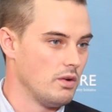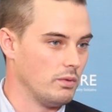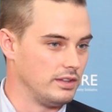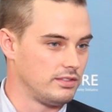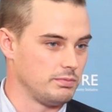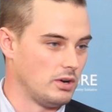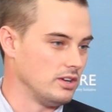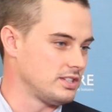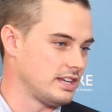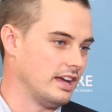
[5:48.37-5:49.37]
with
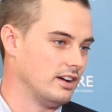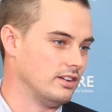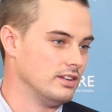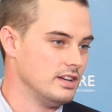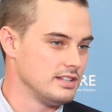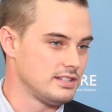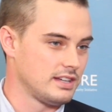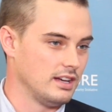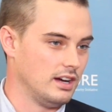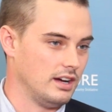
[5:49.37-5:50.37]
small scale,
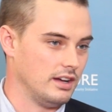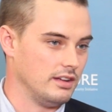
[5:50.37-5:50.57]
uh,